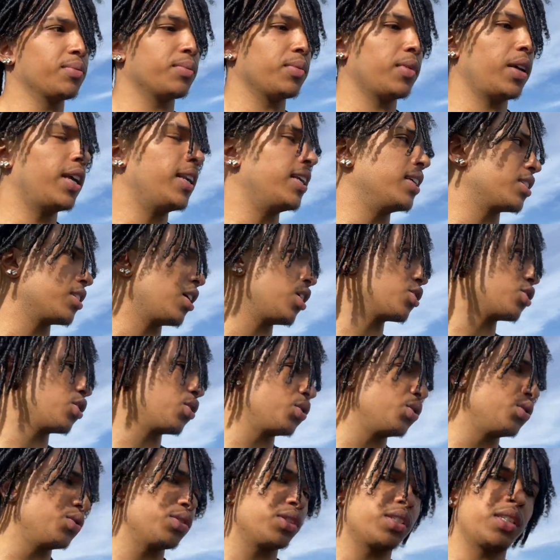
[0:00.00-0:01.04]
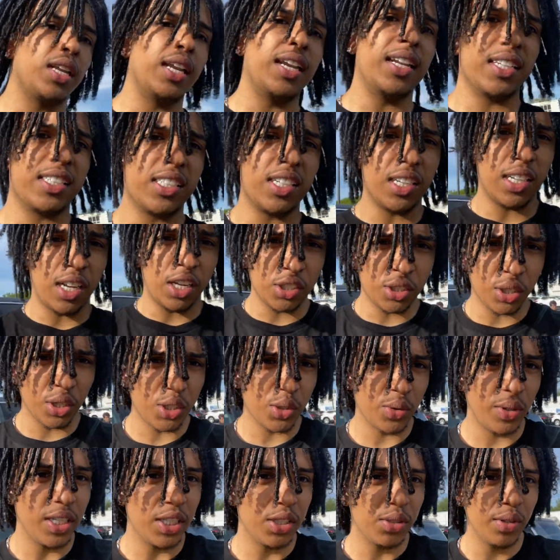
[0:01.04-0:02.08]
It is also used and it's also a
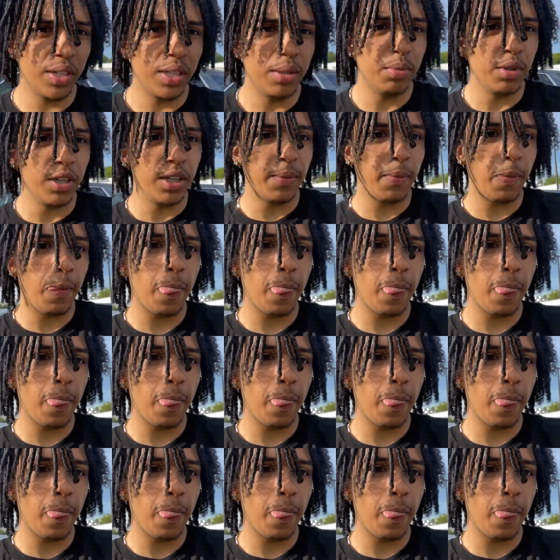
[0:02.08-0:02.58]
2020, but